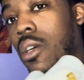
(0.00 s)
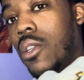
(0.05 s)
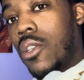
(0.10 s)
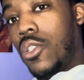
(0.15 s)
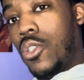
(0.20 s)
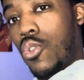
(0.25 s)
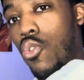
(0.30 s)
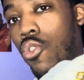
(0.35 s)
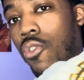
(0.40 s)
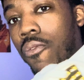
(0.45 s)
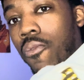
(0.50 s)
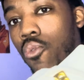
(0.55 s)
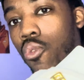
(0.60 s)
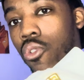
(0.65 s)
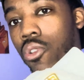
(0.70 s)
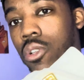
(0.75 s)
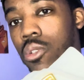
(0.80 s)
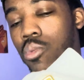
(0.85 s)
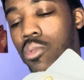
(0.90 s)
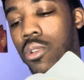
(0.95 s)
Jordan 4
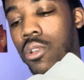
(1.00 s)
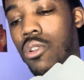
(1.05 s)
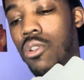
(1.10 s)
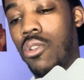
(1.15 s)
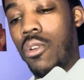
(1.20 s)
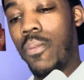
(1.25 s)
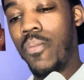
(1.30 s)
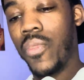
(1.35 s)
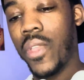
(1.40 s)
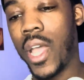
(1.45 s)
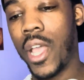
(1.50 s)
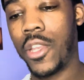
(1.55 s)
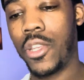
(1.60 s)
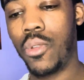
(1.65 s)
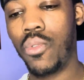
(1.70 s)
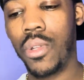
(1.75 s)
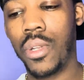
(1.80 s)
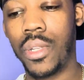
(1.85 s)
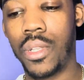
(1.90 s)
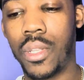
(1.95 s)
as well, I
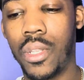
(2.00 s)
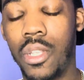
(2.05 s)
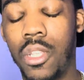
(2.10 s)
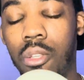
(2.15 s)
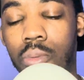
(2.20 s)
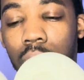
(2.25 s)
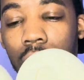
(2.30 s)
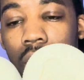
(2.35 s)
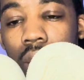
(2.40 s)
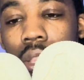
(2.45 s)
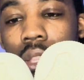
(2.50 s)
do anticipate